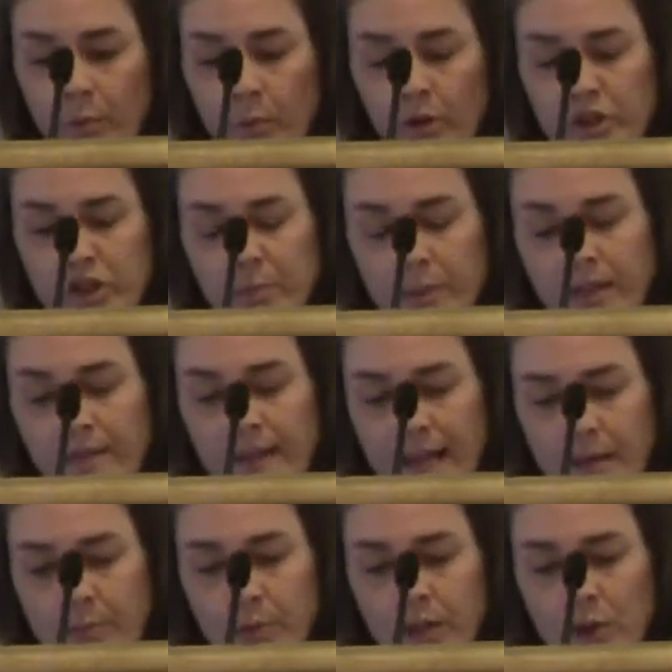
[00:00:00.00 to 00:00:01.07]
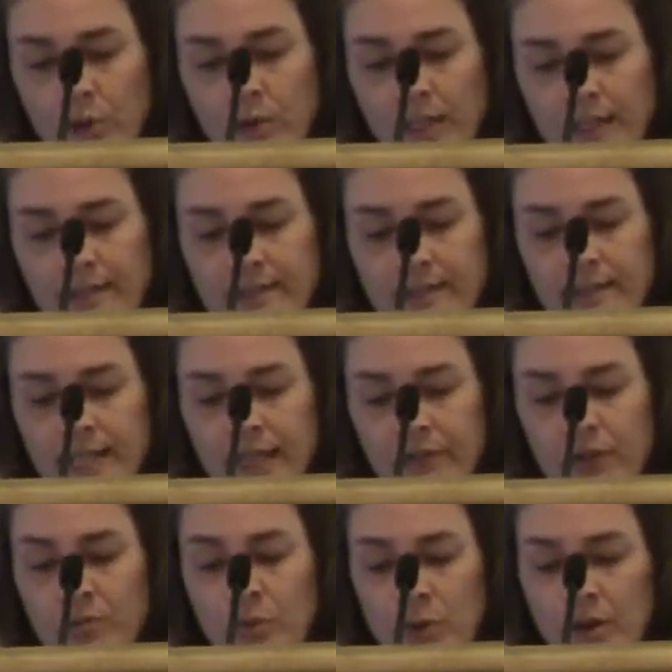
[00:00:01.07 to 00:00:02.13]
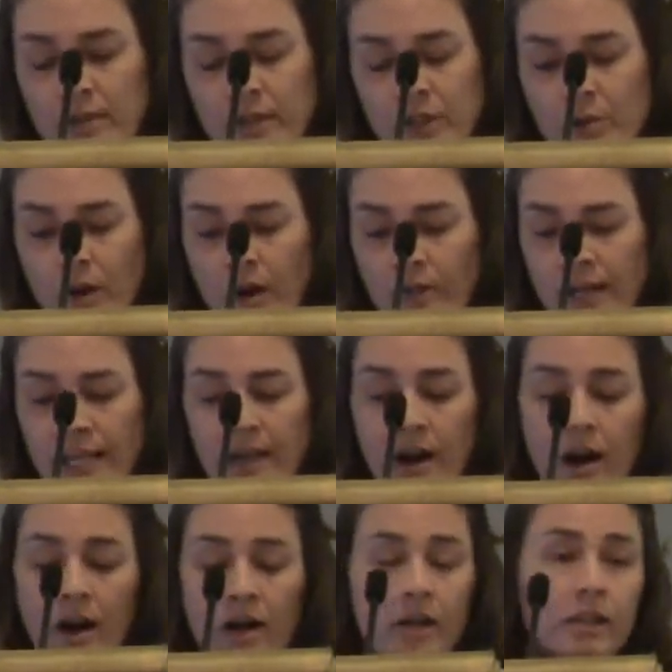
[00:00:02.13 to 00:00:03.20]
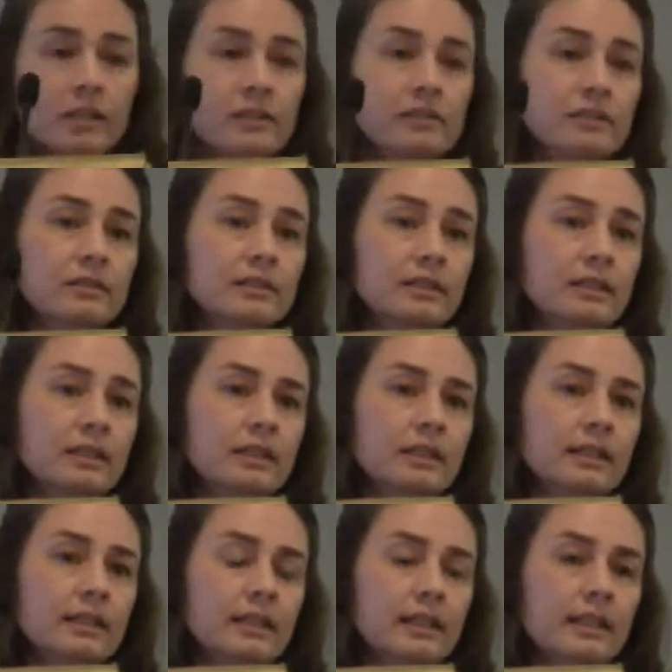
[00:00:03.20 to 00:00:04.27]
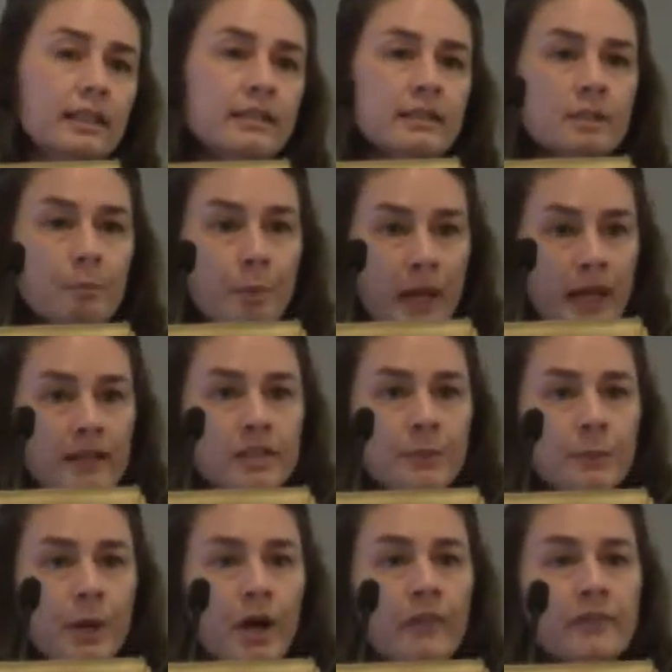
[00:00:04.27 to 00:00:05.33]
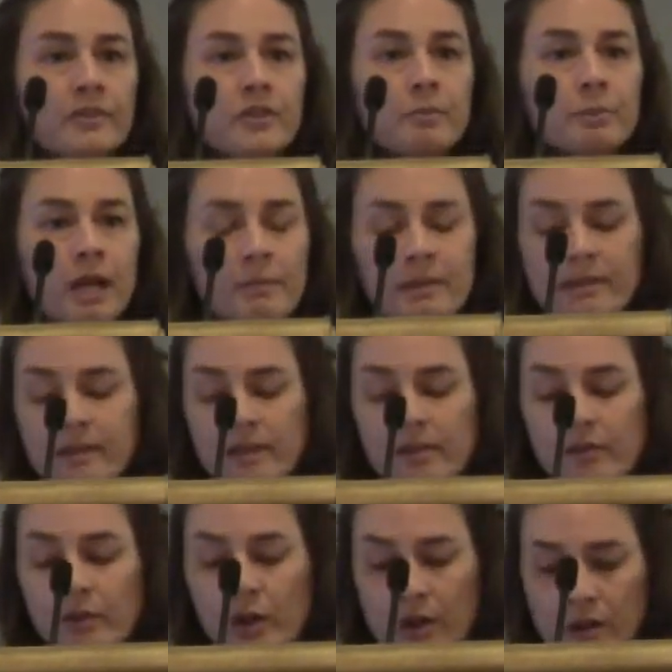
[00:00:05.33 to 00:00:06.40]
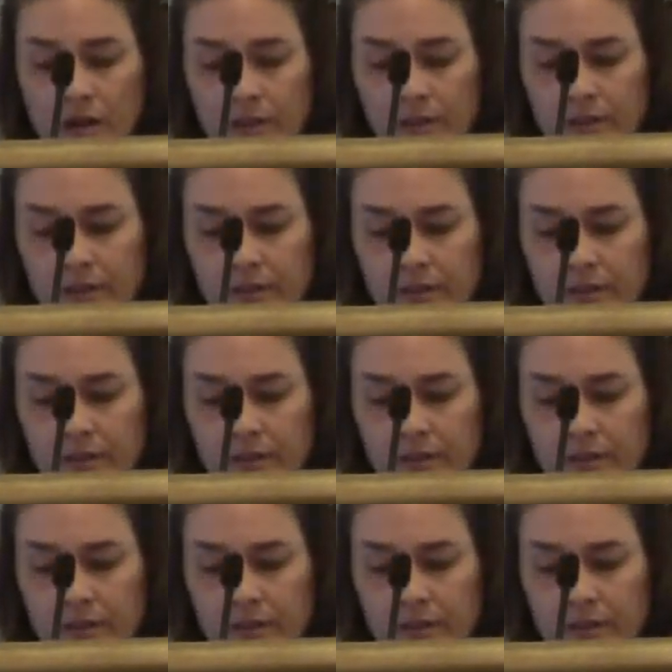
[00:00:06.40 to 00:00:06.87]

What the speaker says: Worshipping them will only enslave you more than you already are. Depend upon the supremacy of God.